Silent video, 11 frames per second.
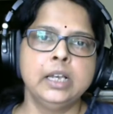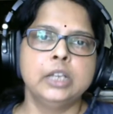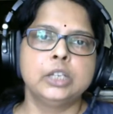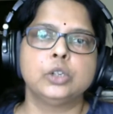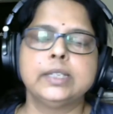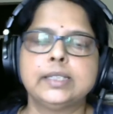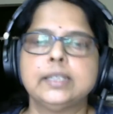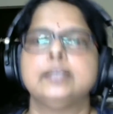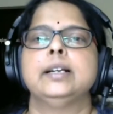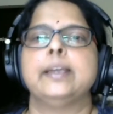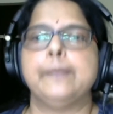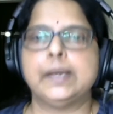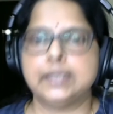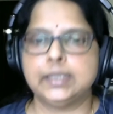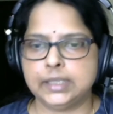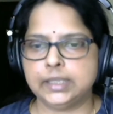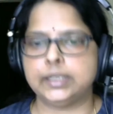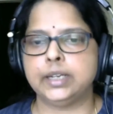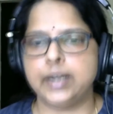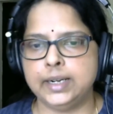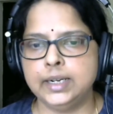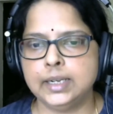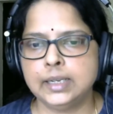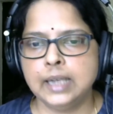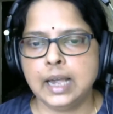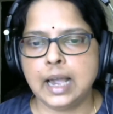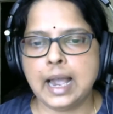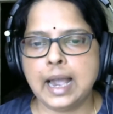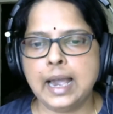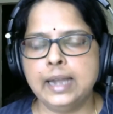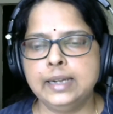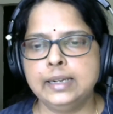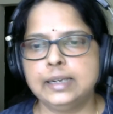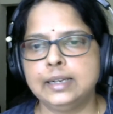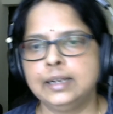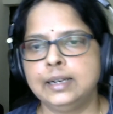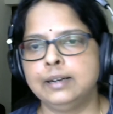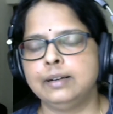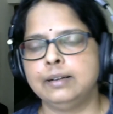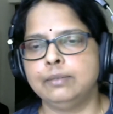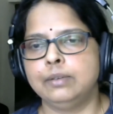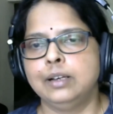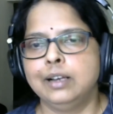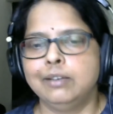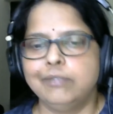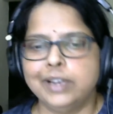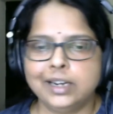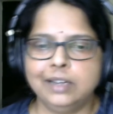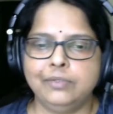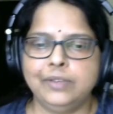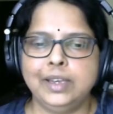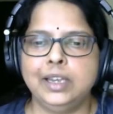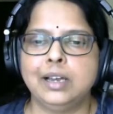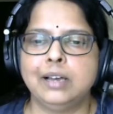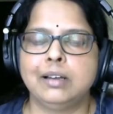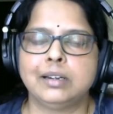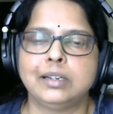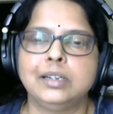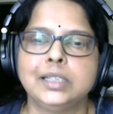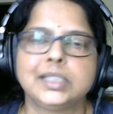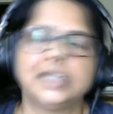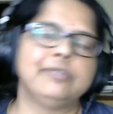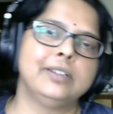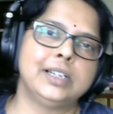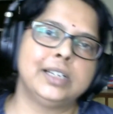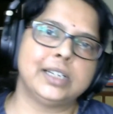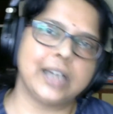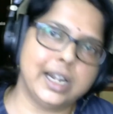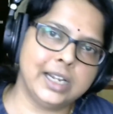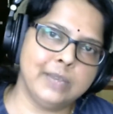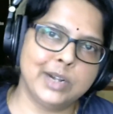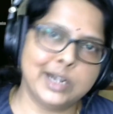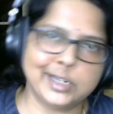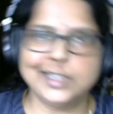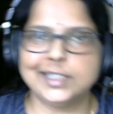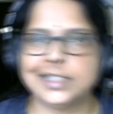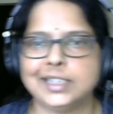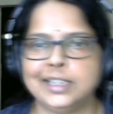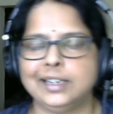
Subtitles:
So this is the capacity trend, and where are we in our earnest effort at IIT Madras?